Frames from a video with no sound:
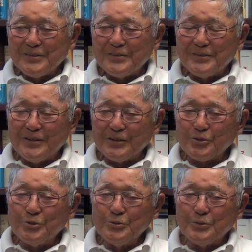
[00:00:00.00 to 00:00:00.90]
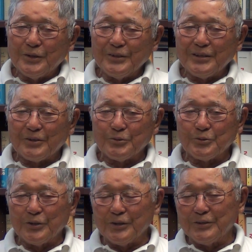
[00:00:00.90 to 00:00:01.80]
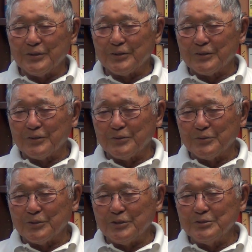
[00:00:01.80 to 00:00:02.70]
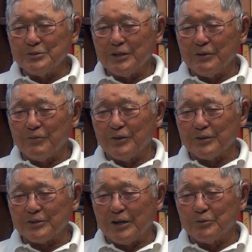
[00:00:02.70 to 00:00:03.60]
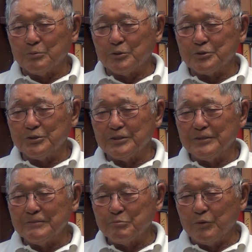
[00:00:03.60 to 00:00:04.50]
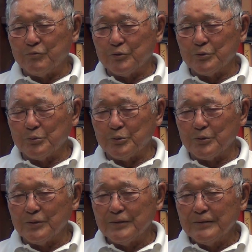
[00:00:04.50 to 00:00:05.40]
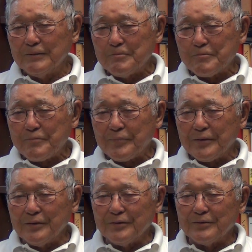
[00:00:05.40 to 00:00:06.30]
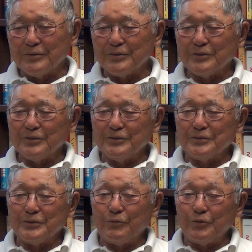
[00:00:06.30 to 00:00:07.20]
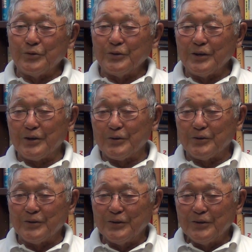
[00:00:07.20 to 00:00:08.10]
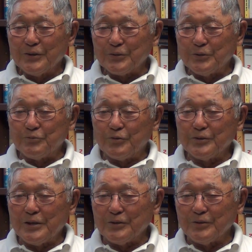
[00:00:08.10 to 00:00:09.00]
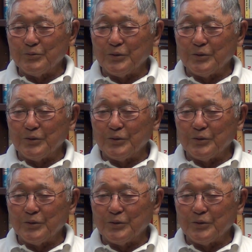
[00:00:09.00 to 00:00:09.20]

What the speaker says: Not too well, I don't think. They used to have tanamoshi before the war, and if you had a good friend that